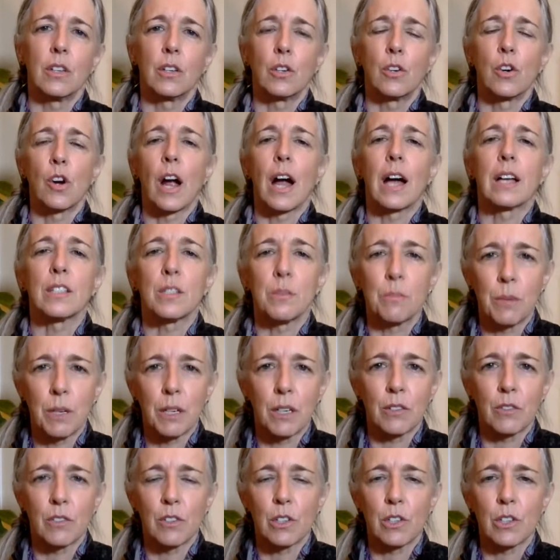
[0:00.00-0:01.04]

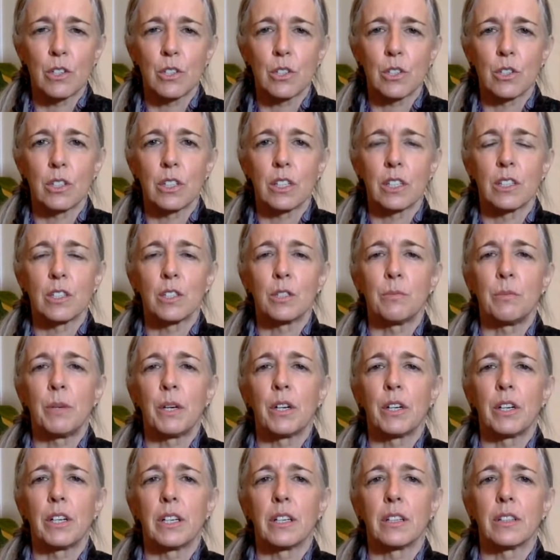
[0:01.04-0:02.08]
grasping for a certain
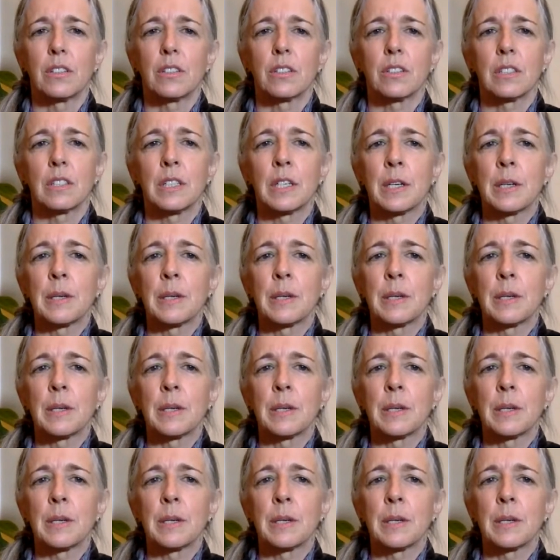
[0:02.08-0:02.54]
experience?